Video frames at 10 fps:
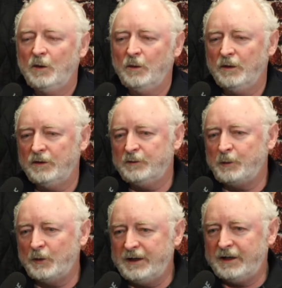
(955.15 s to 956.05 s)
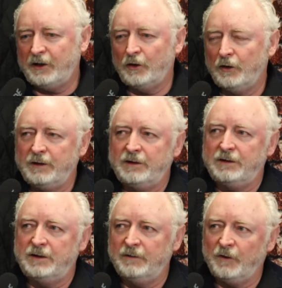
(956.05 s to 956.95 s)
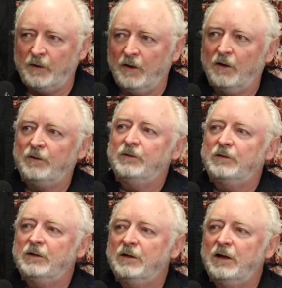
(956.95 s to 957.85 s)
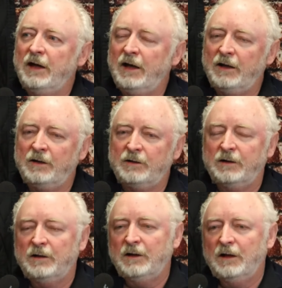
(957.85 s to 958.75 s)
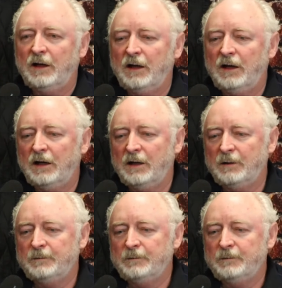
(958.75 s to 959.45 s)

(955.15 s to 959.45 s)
was particularly difficult, and uh,